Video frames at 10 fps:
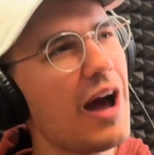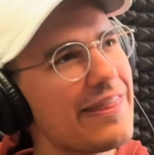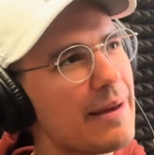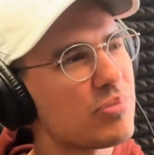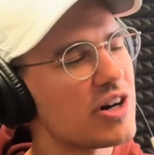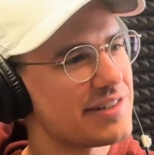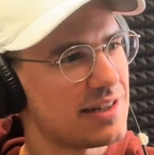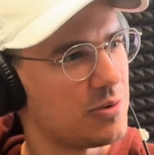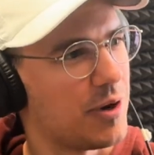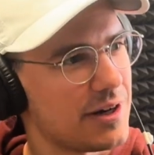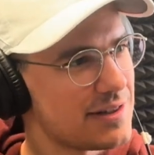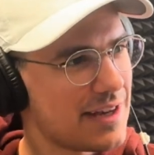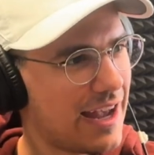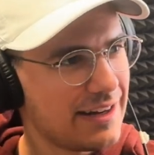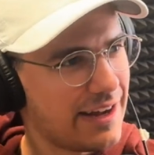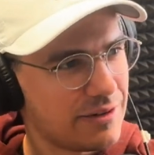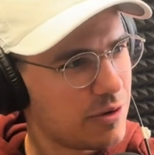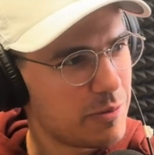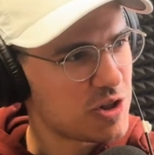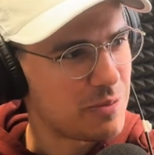how that process works? I don't
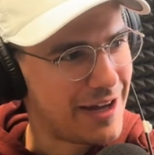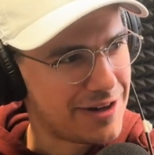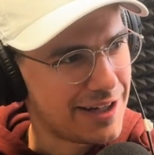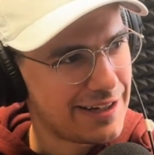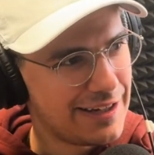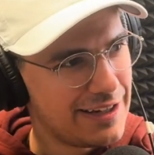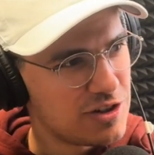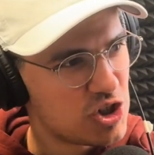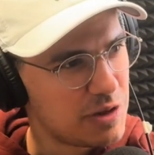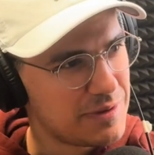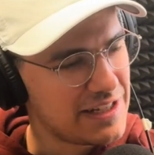know much about it. Chip